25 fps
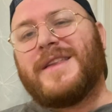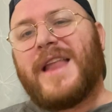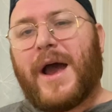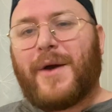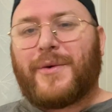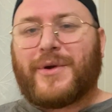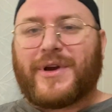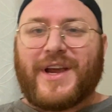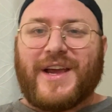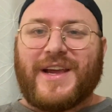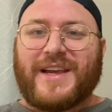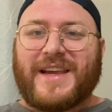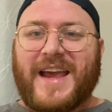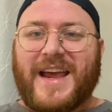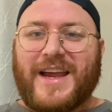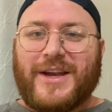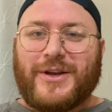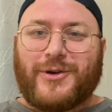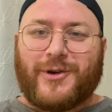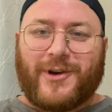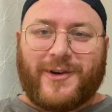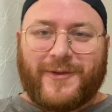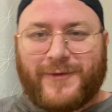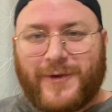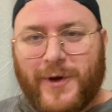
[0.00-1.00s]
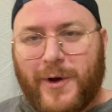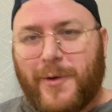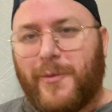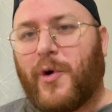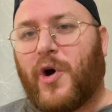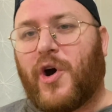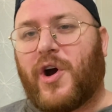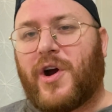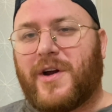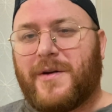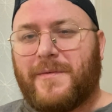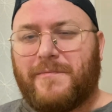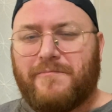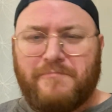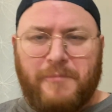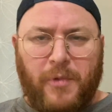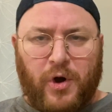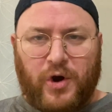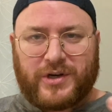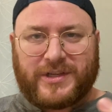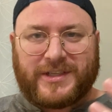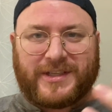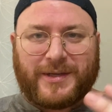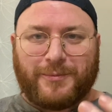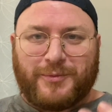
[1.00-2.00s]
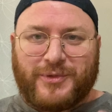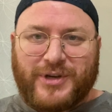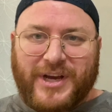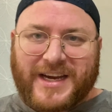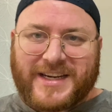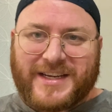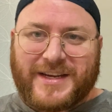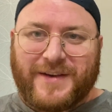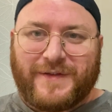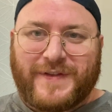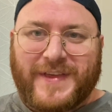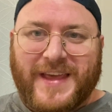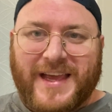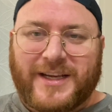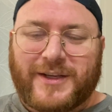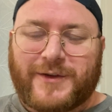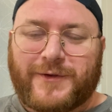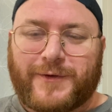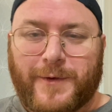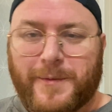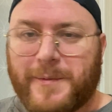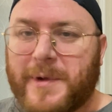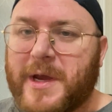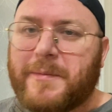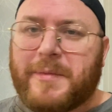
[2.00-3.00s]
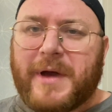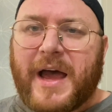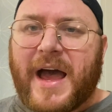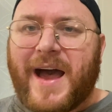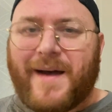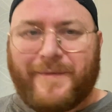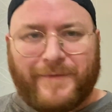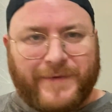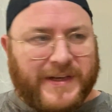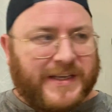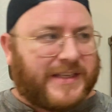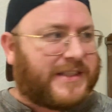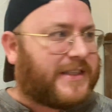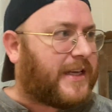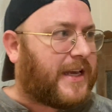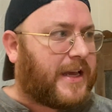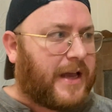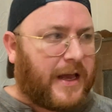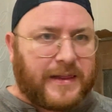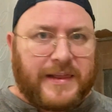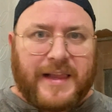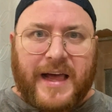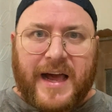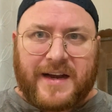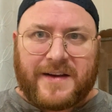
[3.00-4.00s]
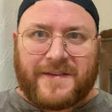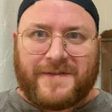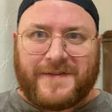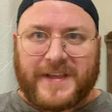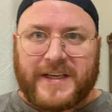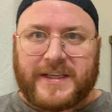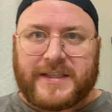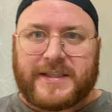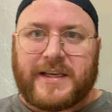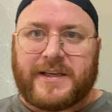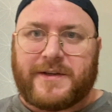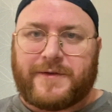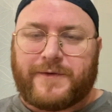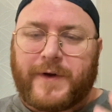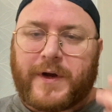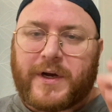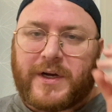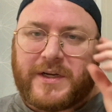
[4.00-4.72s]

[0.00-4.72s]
we're gonna get into a few more subjective things for me, but obviously a lot of this is very